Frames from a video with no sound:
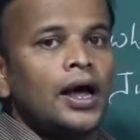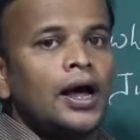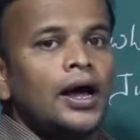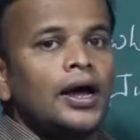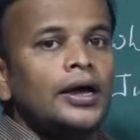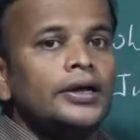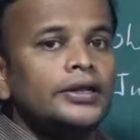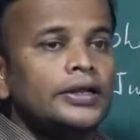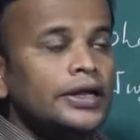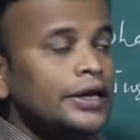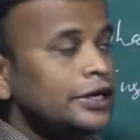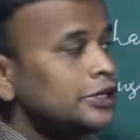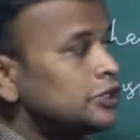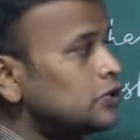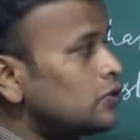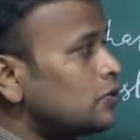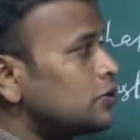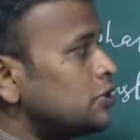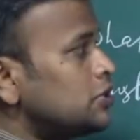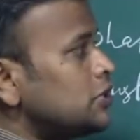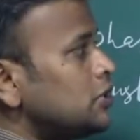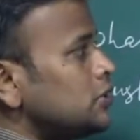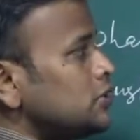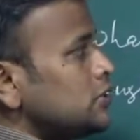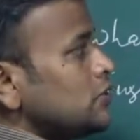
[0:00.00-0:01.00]
In the next
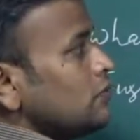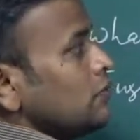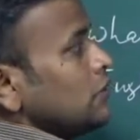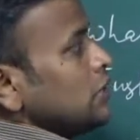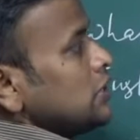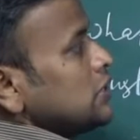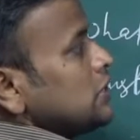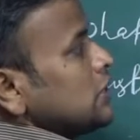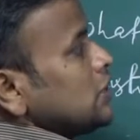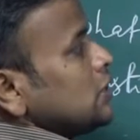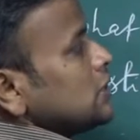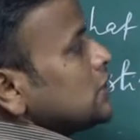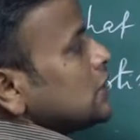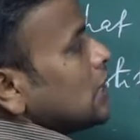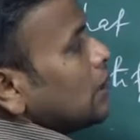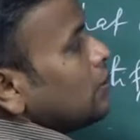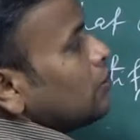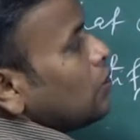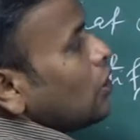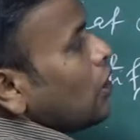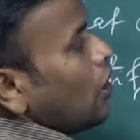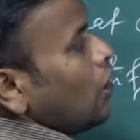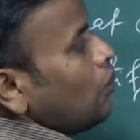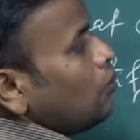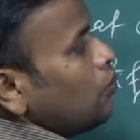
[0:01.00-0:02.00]
question we see
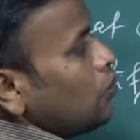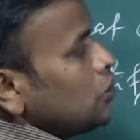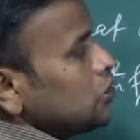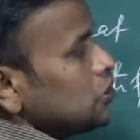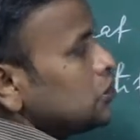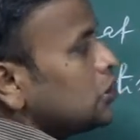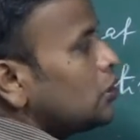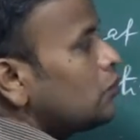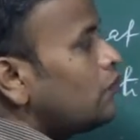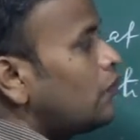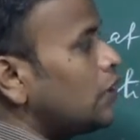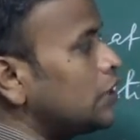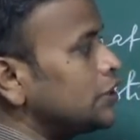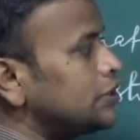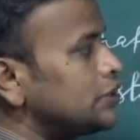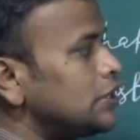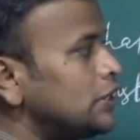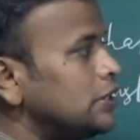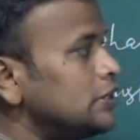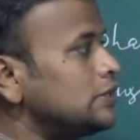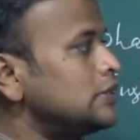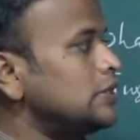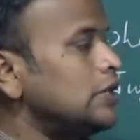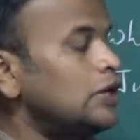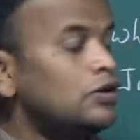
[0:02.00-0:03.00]
some composition of function
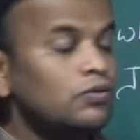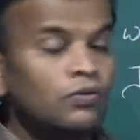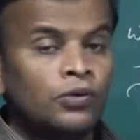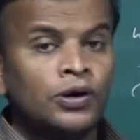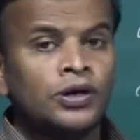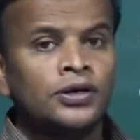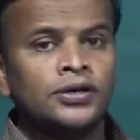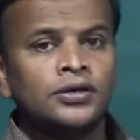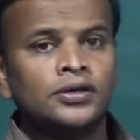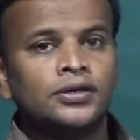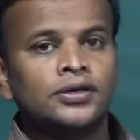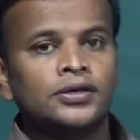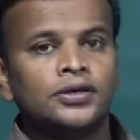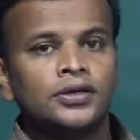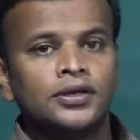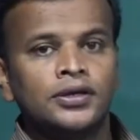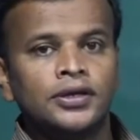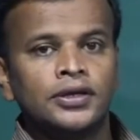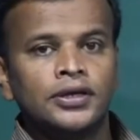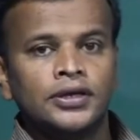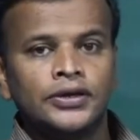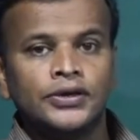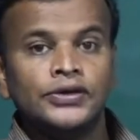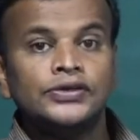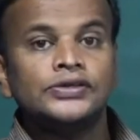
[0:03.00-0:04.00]
is involved.
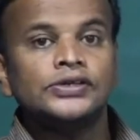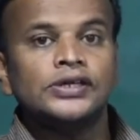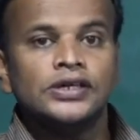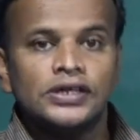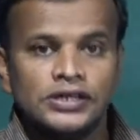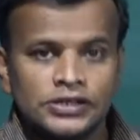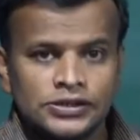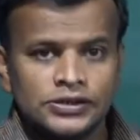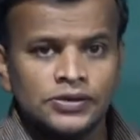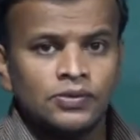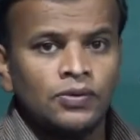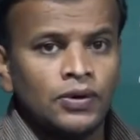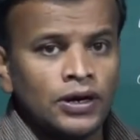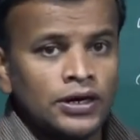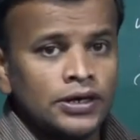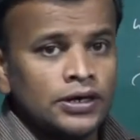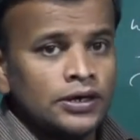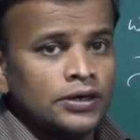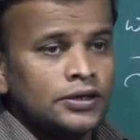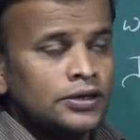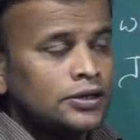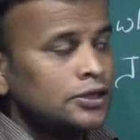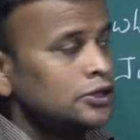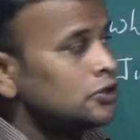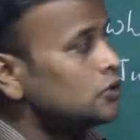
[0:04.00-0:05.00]
It's an easy one,
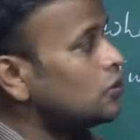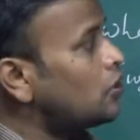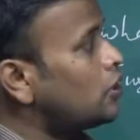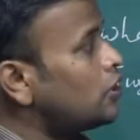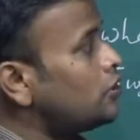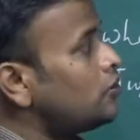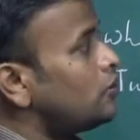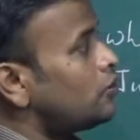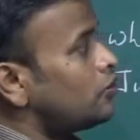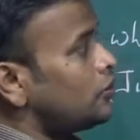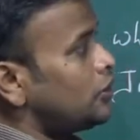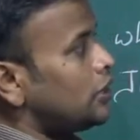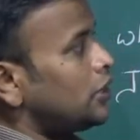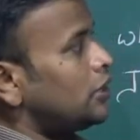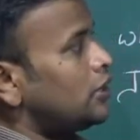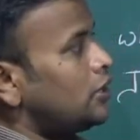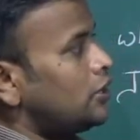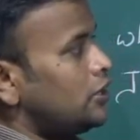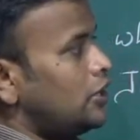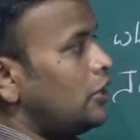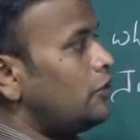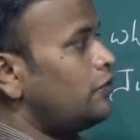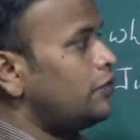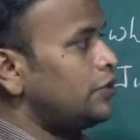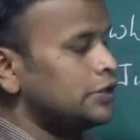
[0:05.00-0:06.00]
so I don't tell the
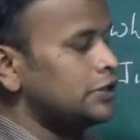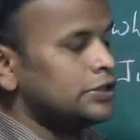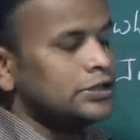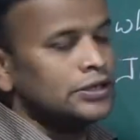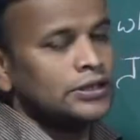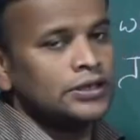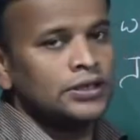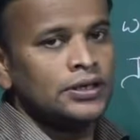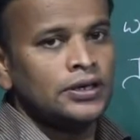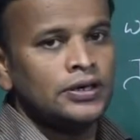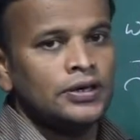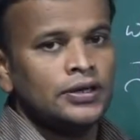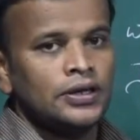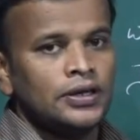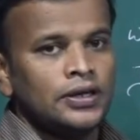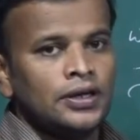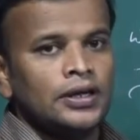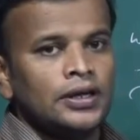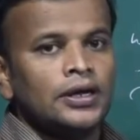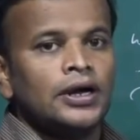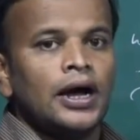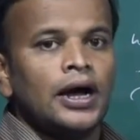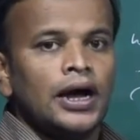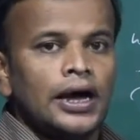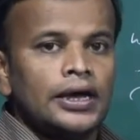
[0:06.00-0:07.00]
definition.
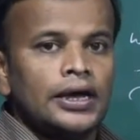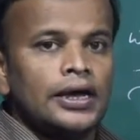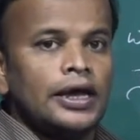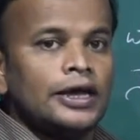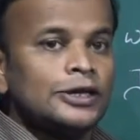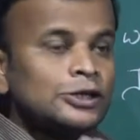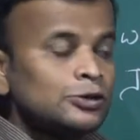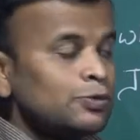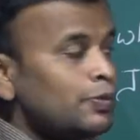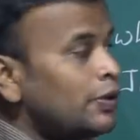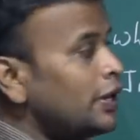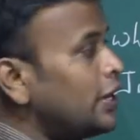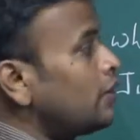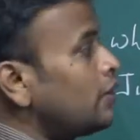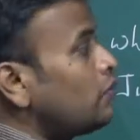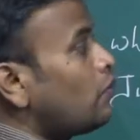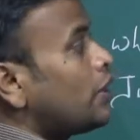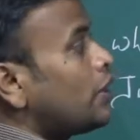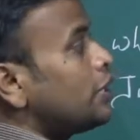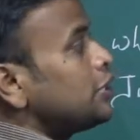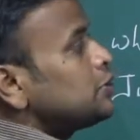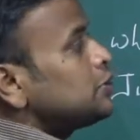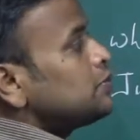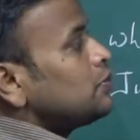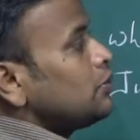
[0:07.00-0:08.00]
I explain
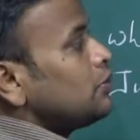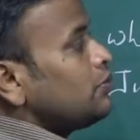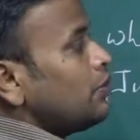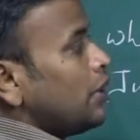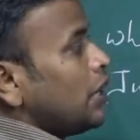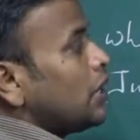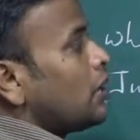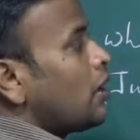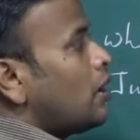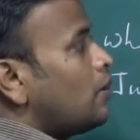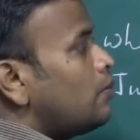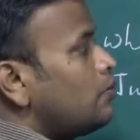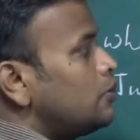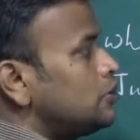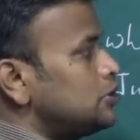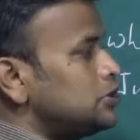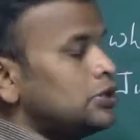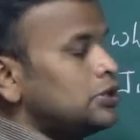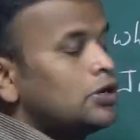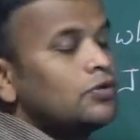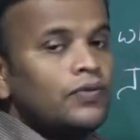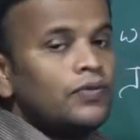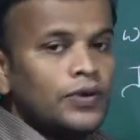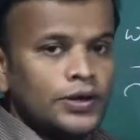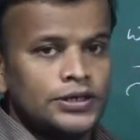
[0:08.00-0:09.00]
what is meant by composition
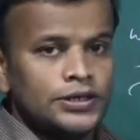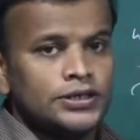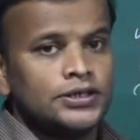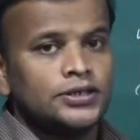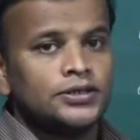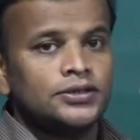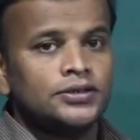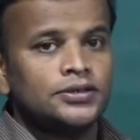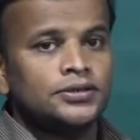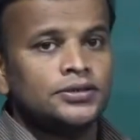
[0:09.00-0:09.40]
of function.